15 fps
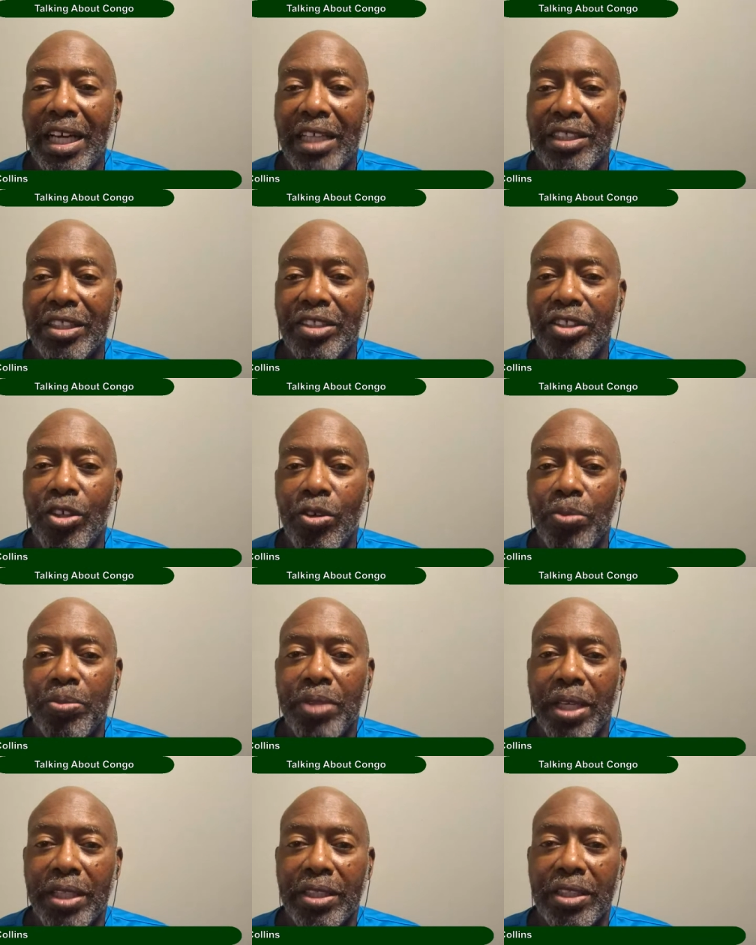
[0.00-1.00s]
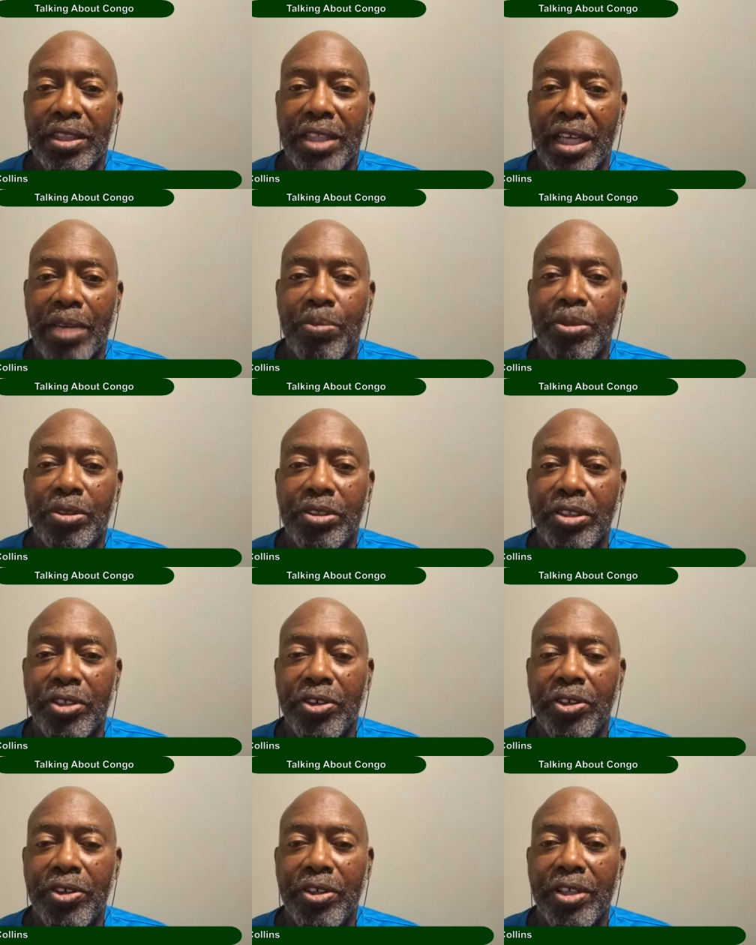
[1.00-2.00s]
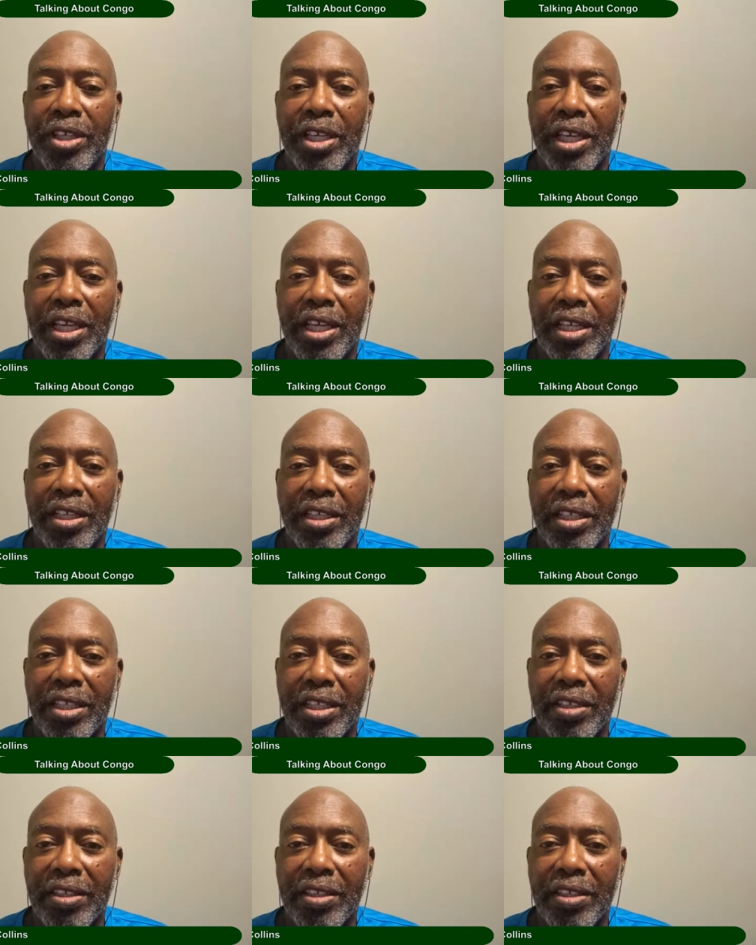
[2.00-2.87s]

I just hope that the tables turn, and